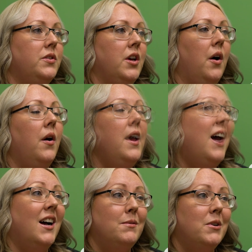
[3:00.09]
So
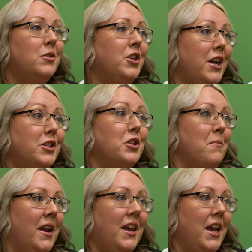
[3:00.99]
hospital changed
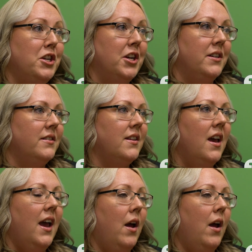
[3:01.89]
their medications